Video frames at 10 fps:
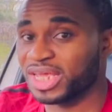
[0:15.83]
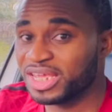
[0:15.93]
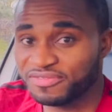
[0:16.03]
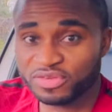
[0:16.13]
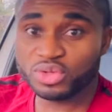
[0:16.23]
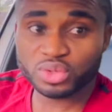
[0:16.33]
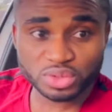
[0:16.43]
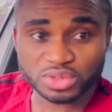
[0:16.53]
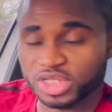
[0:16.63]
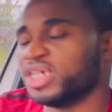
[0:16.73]
even though
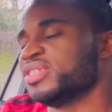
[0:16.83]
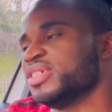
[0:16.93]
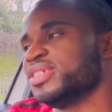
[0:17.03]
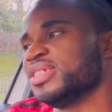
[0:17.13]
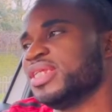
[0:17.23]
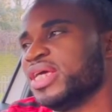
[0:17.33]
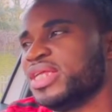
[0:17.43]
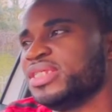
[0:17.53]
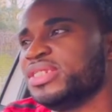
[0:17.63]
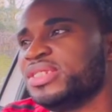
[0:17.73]
you checked it, then